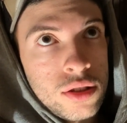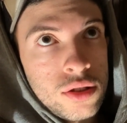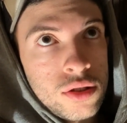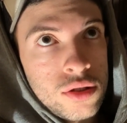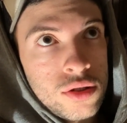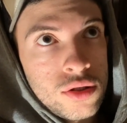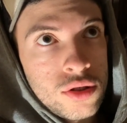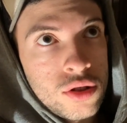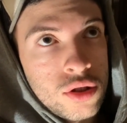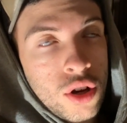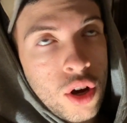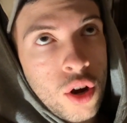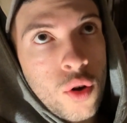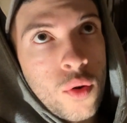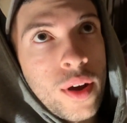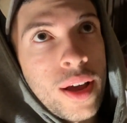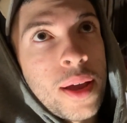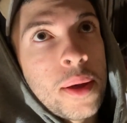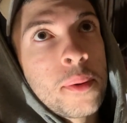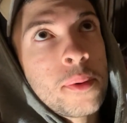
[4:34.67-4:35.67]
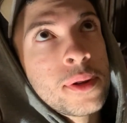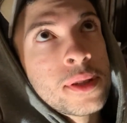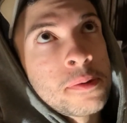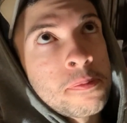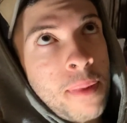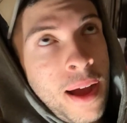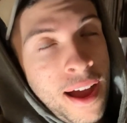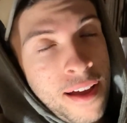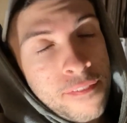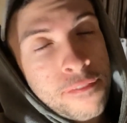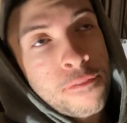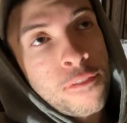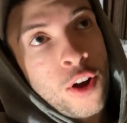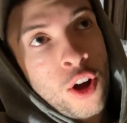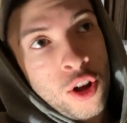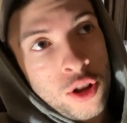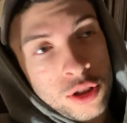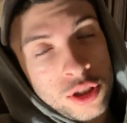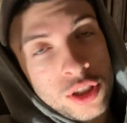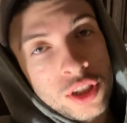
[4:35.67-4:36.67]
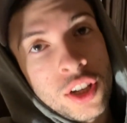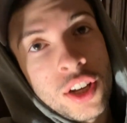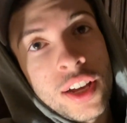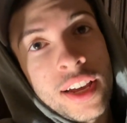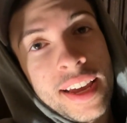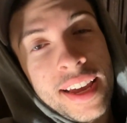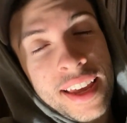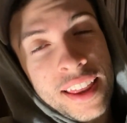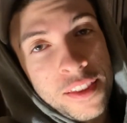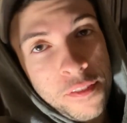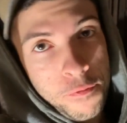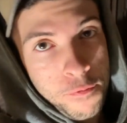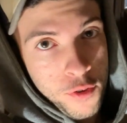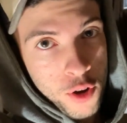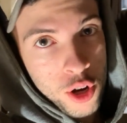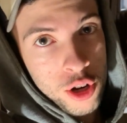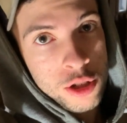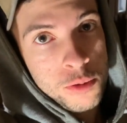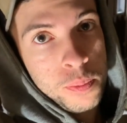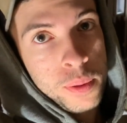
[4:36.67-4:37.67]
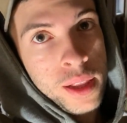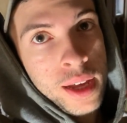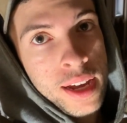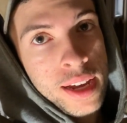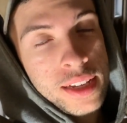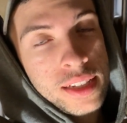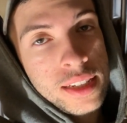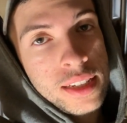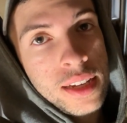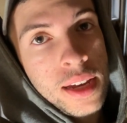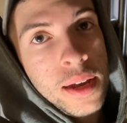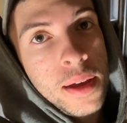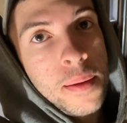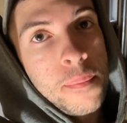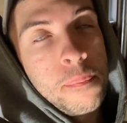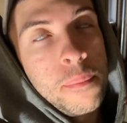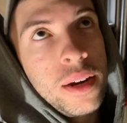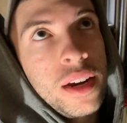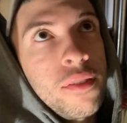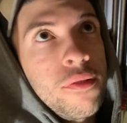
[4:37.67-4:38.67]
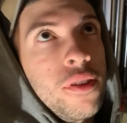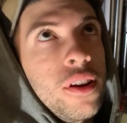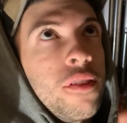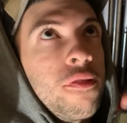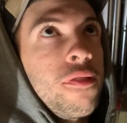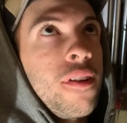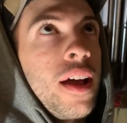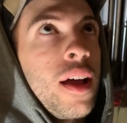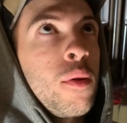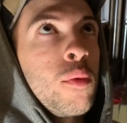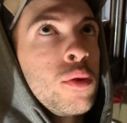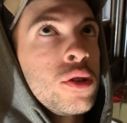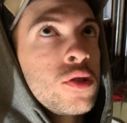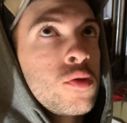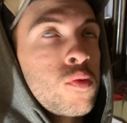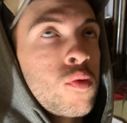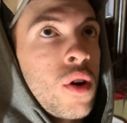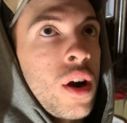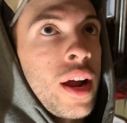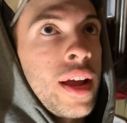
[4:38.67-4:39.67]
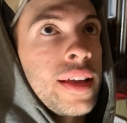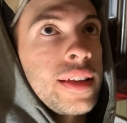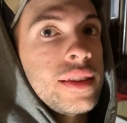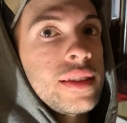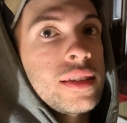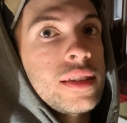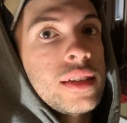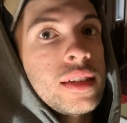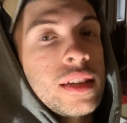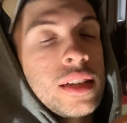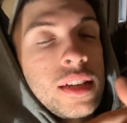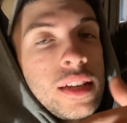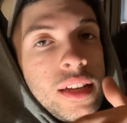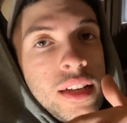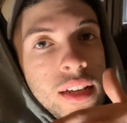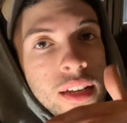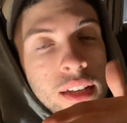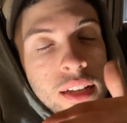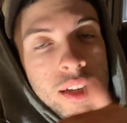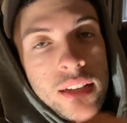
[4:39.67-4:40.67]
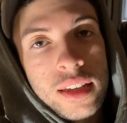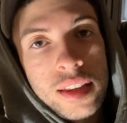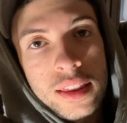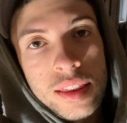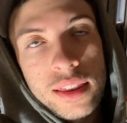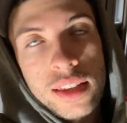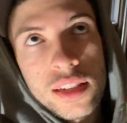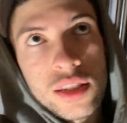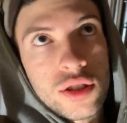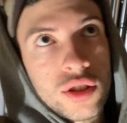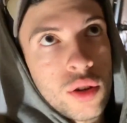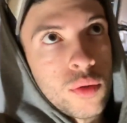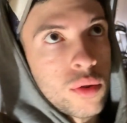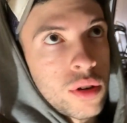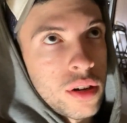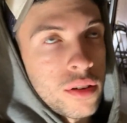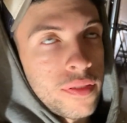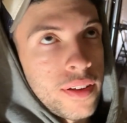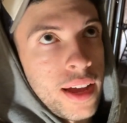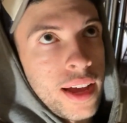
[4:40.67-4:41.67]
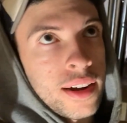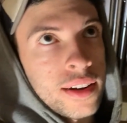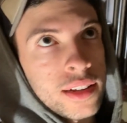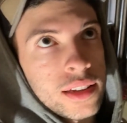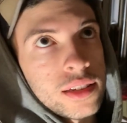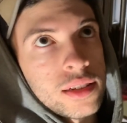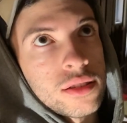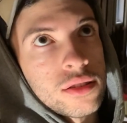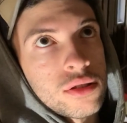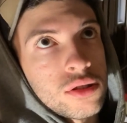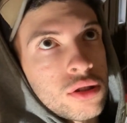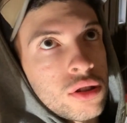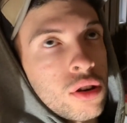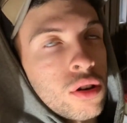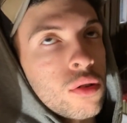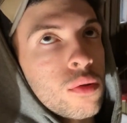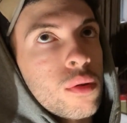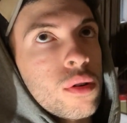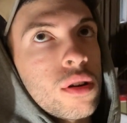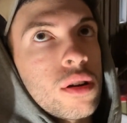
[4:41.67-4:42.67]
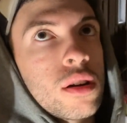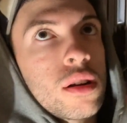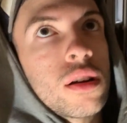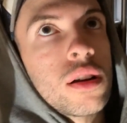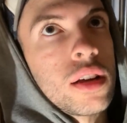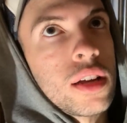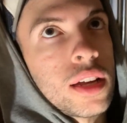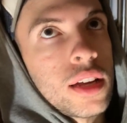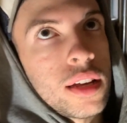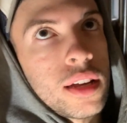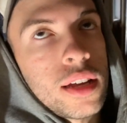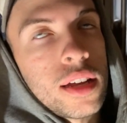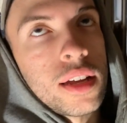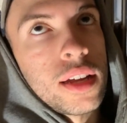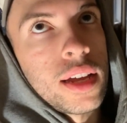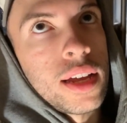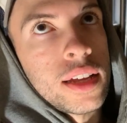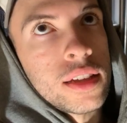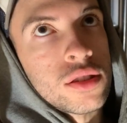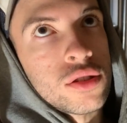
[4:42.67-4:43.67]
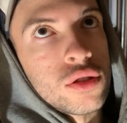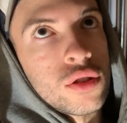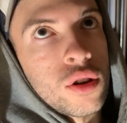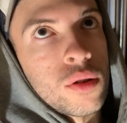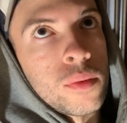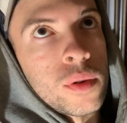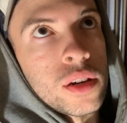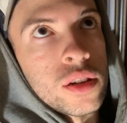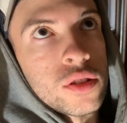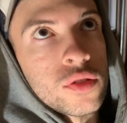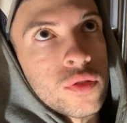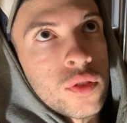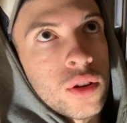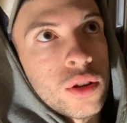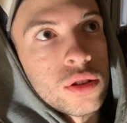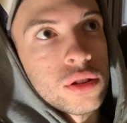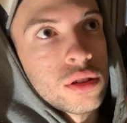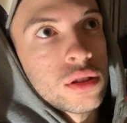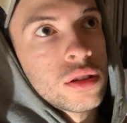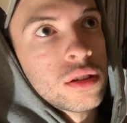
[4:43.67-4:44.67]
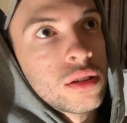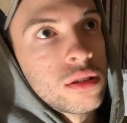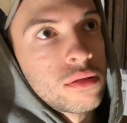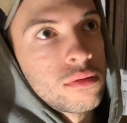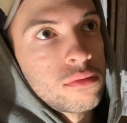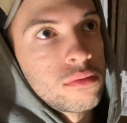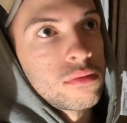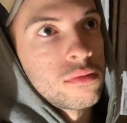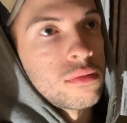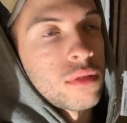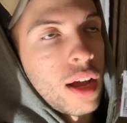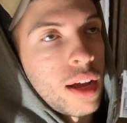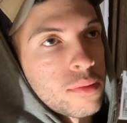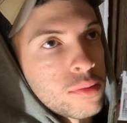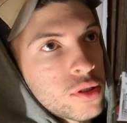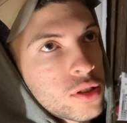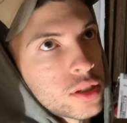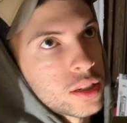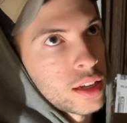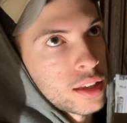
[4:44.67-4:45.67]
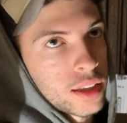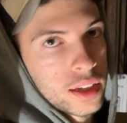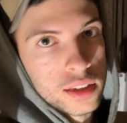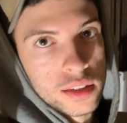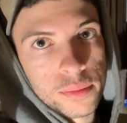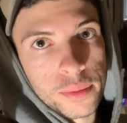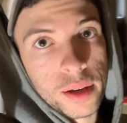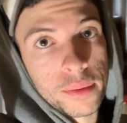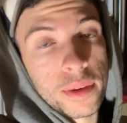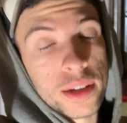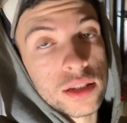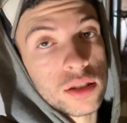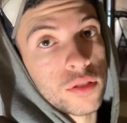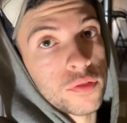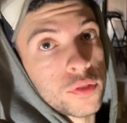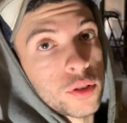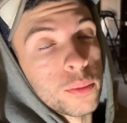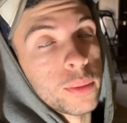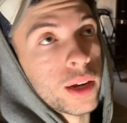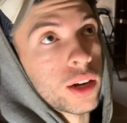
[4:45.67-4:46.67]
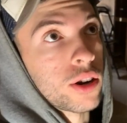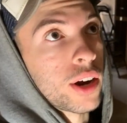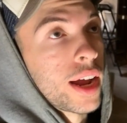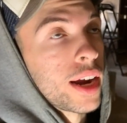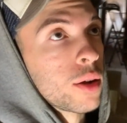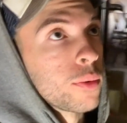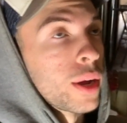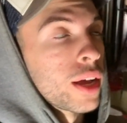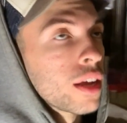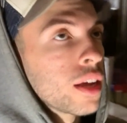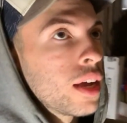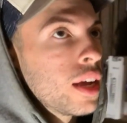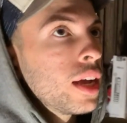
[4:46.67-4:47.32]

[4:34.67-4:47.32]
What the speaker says: So it was my fault in the first place, but even if I was right, they still wouldn't have had it. So it's nobody's fault. I'm just saying that to make myself feel better. Anyway,